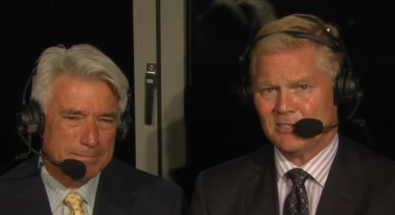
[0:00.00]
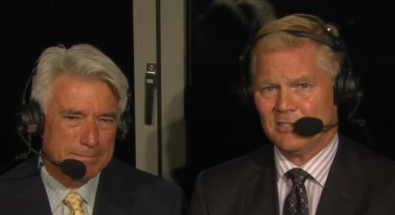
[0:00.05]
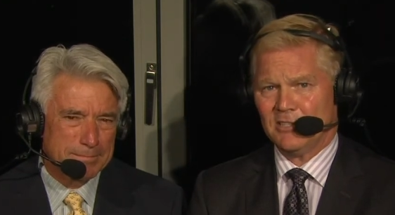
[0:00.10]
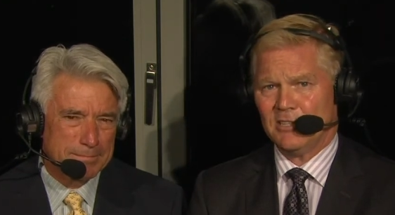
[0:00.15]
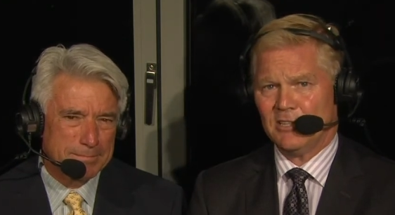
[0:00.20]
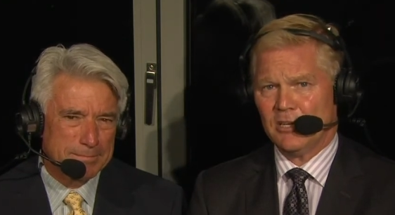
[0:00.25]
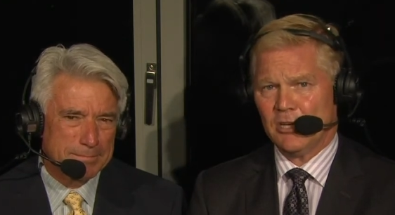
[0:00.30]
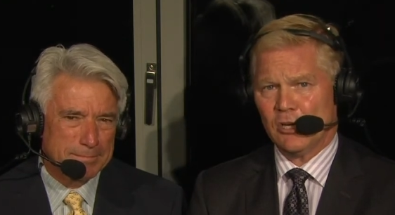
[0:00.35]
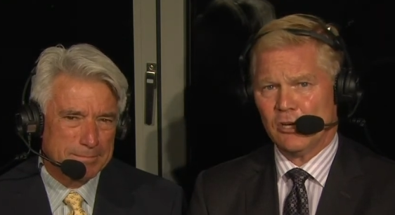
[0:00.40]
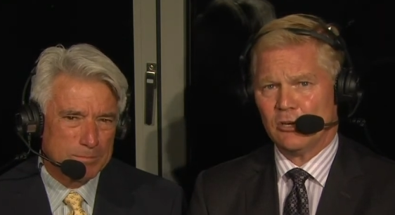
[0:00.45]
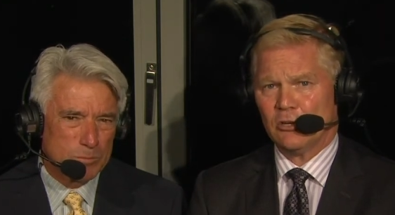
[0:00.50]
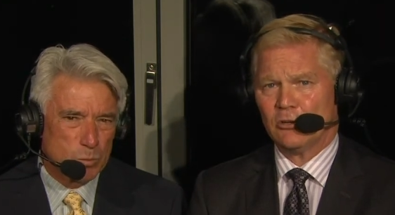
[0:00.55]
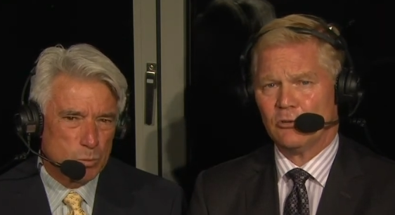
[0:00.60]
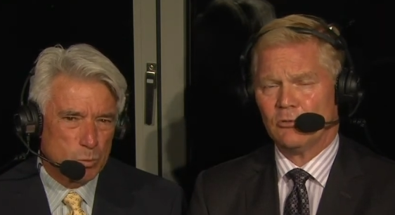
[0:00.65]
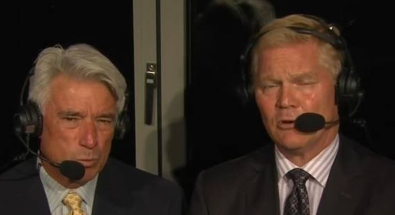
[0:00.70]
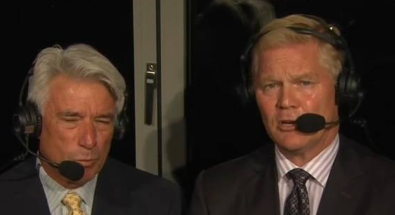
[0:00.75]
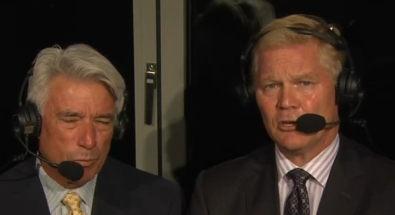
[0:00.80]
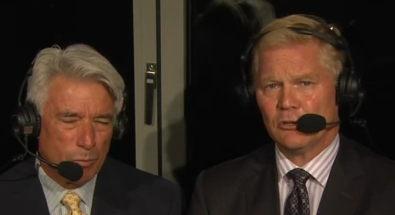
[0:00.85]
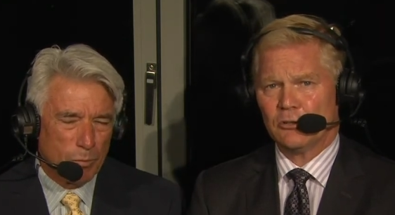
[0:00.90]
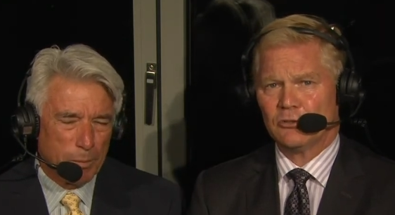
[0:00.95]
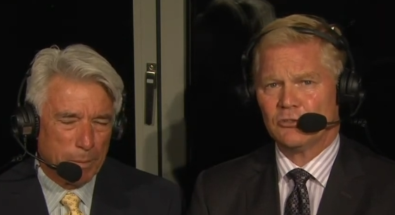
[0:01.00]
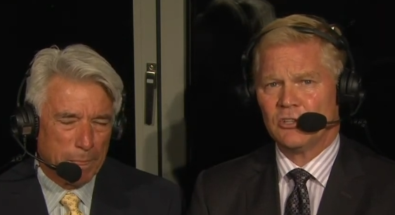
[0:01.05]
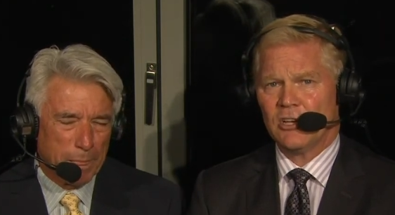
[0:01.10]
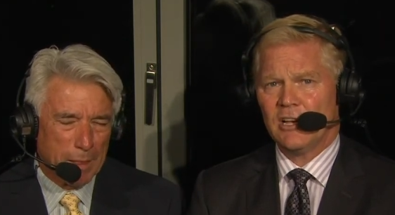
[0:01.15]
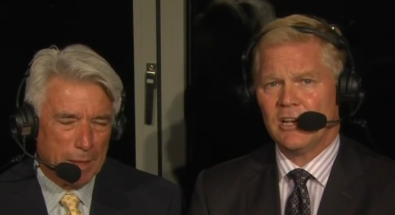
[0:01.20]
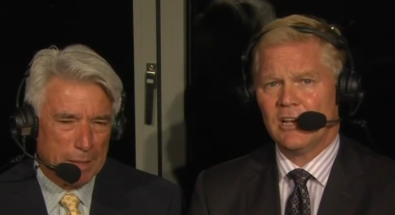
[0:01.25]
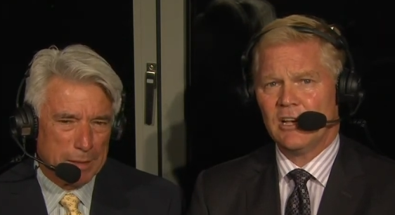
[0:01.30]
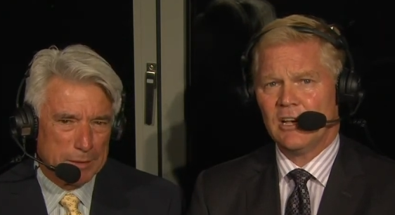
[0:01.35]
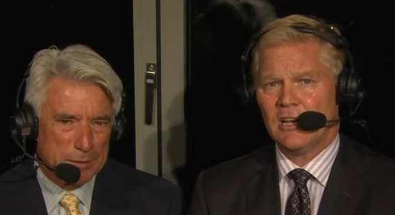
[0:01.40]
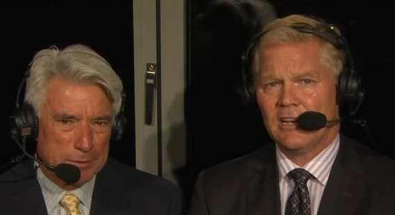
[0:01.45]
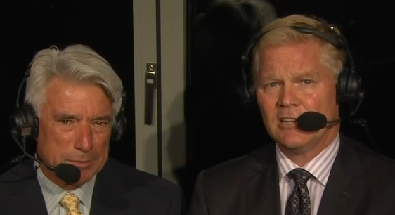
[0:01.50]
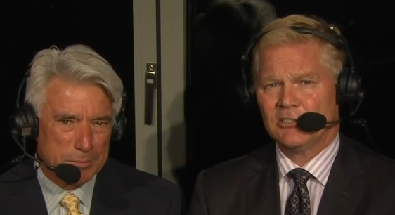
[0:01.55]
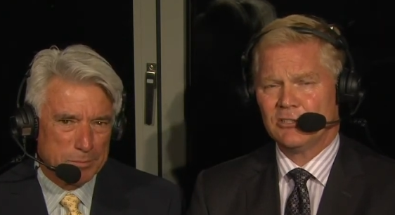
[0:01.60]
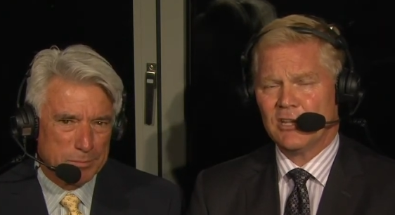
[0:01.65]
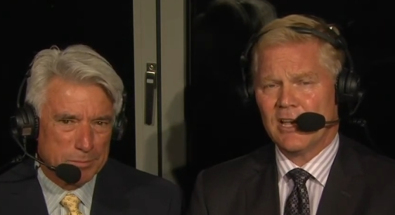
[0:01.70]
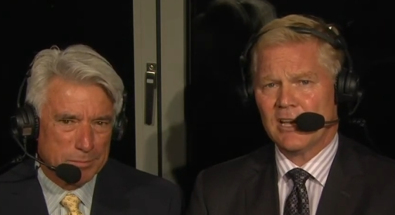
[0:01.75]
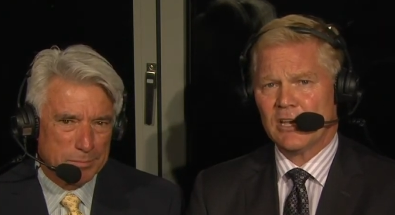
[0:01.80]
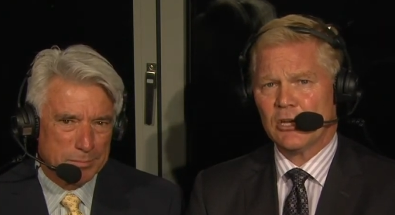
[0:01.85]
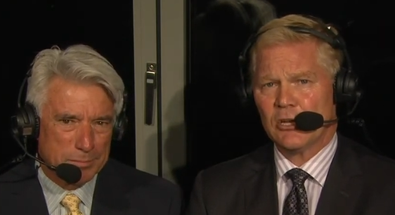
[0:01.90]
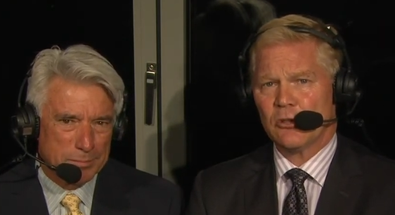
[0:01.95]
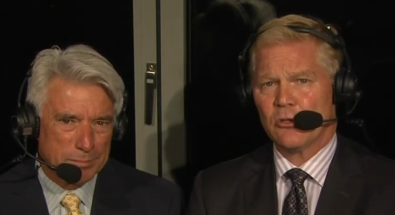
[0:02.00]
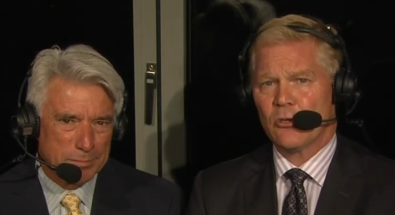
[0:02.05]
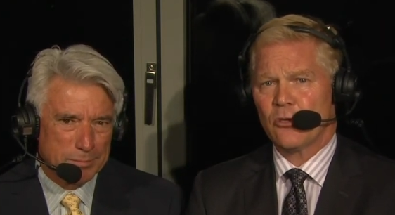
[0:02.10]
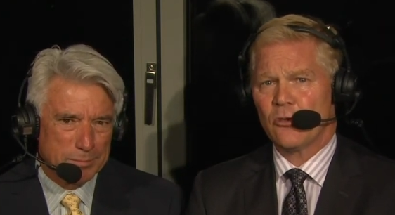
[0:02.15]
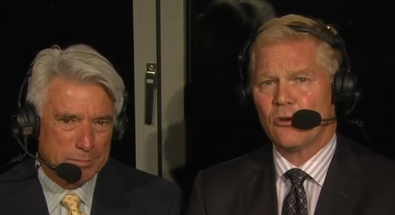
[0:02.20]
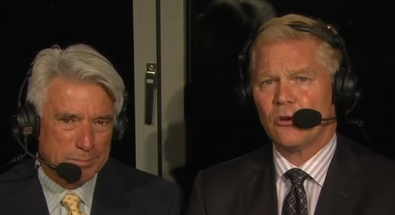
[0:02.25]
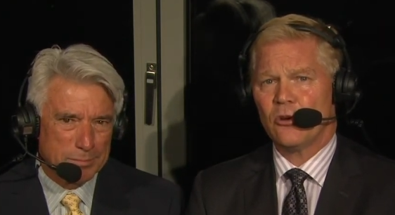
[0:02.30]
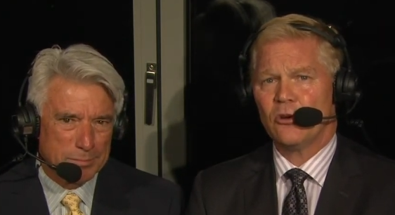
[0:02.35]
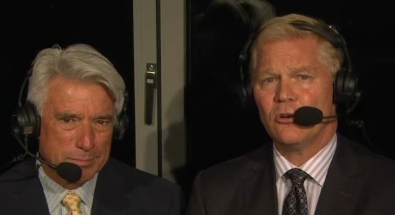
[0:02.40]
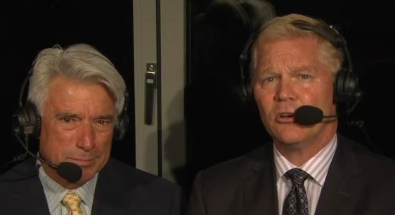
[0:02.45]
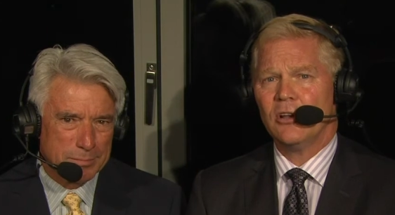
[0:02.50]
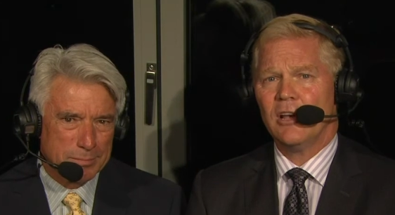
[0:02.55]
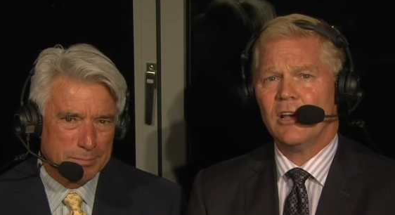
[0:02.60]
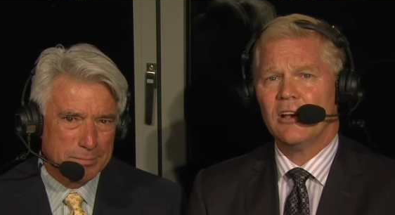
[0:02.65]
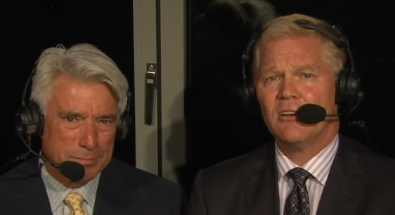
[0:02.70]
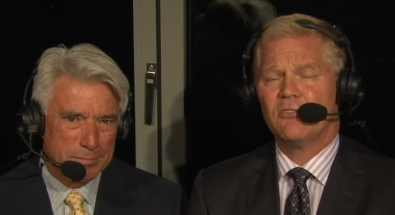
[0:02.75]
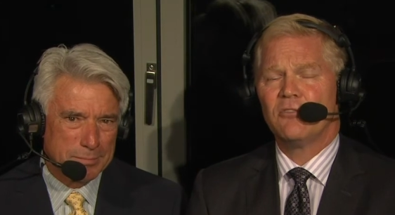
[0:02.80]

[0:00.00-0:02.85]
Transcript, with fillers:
Speaker 1: hit here. Runners second and third,